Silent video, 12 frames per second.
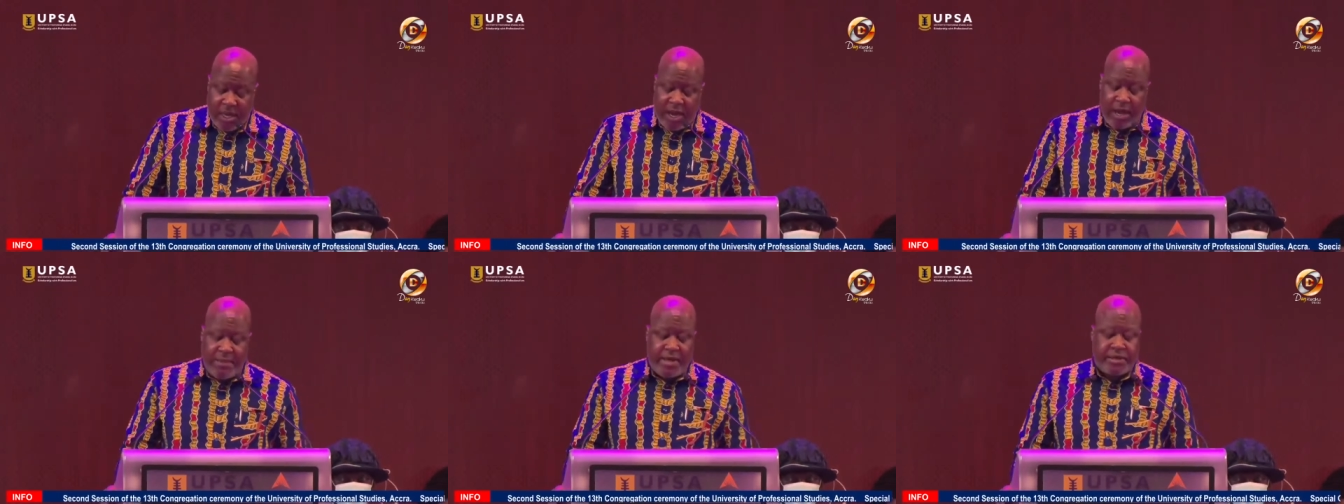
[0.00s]

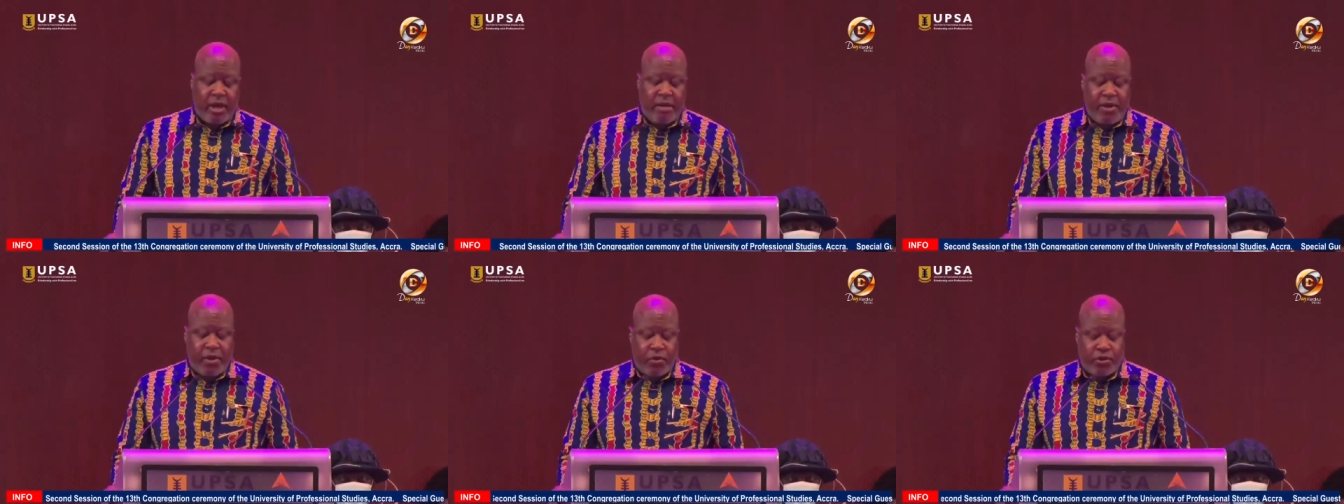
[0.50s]
I am
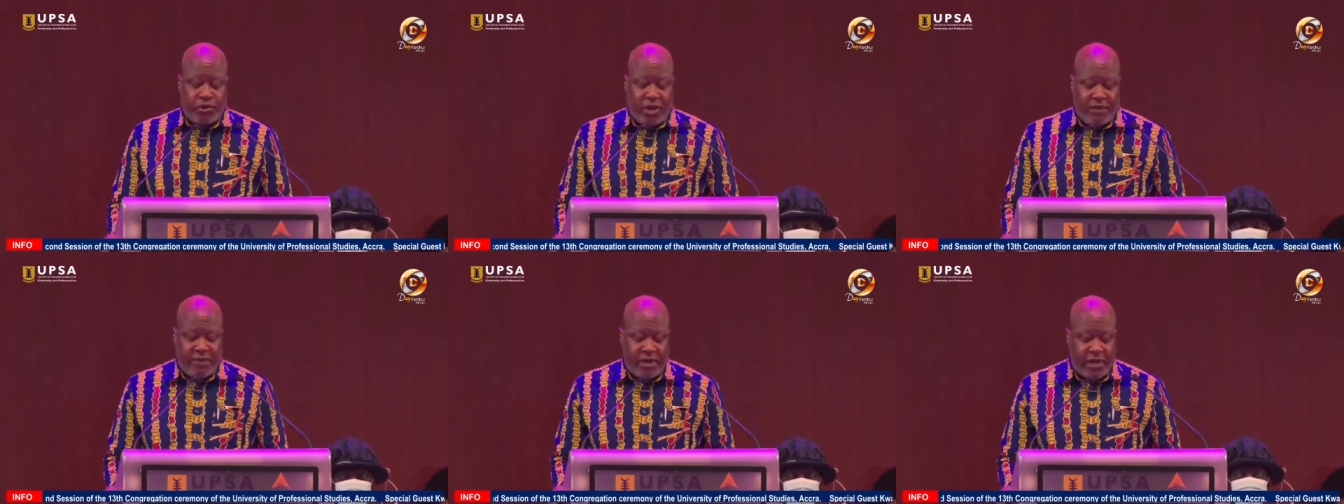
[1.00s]
asking because you
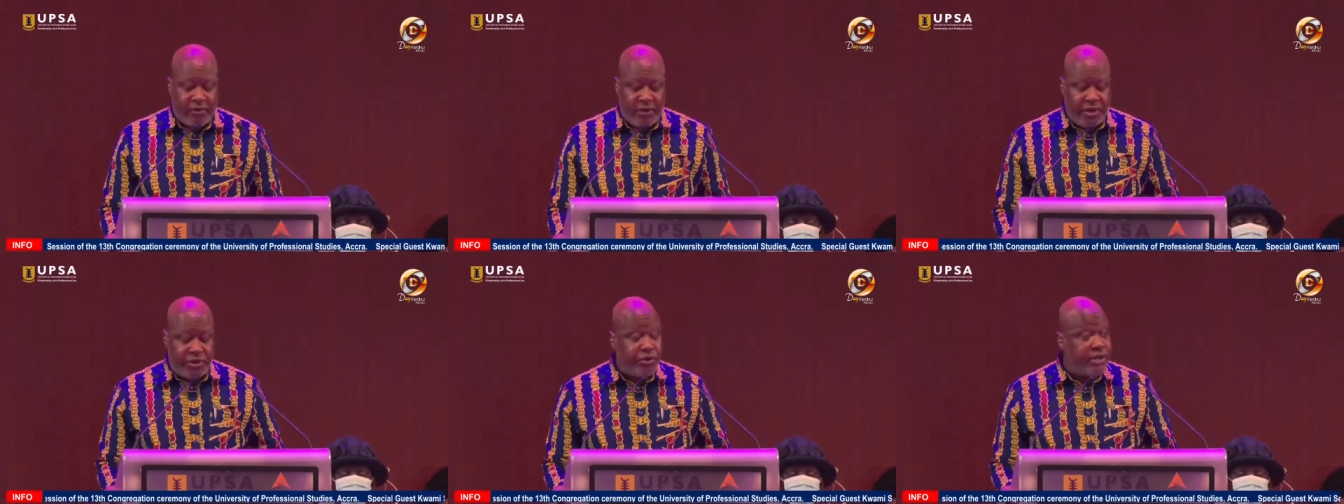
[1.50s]
have a
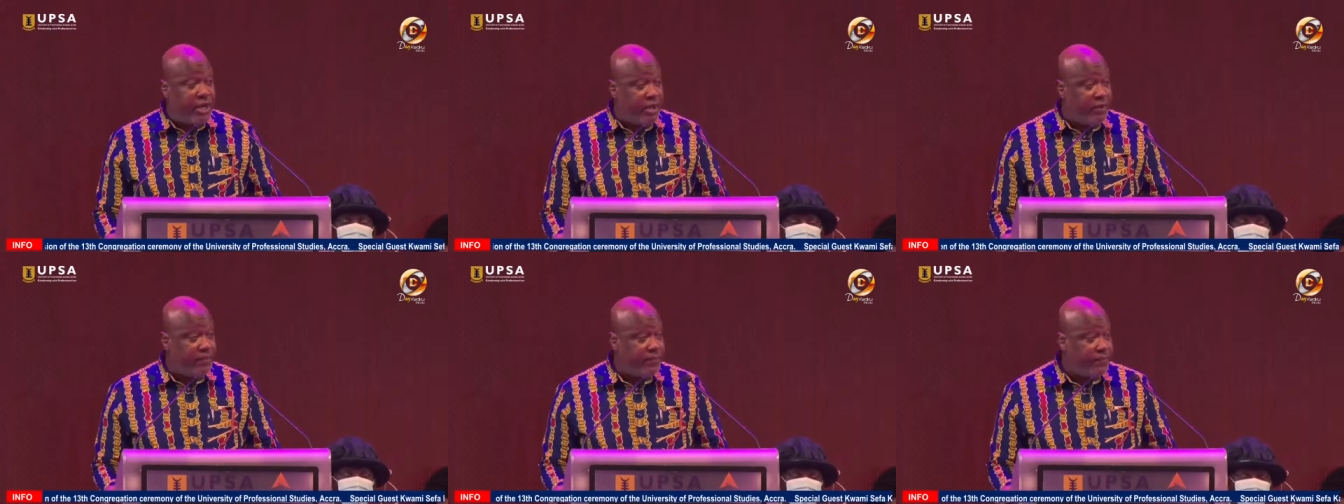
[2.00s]
degree
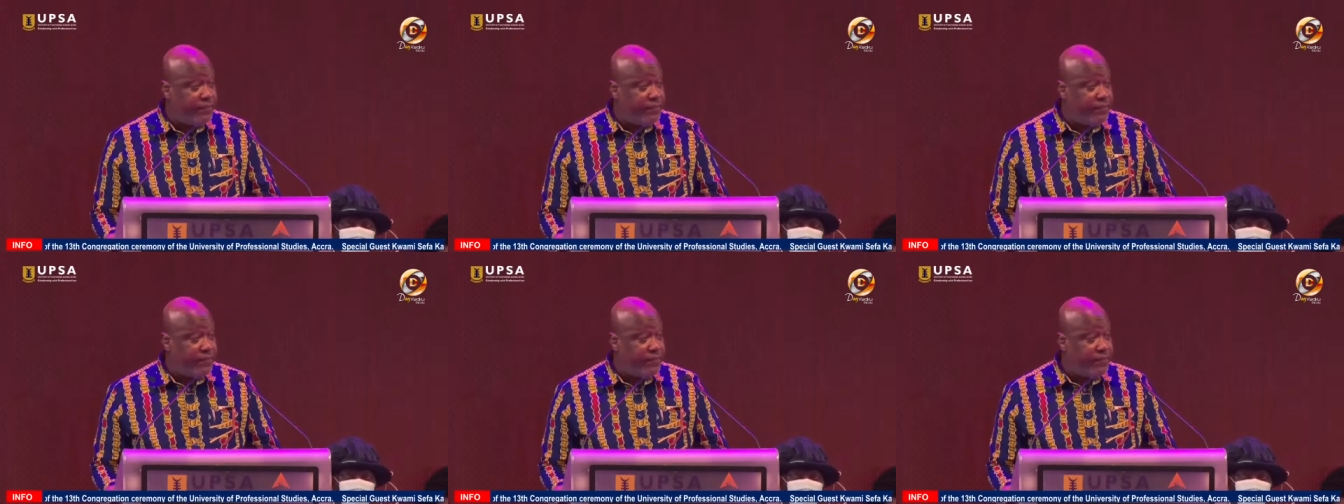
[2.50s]
today.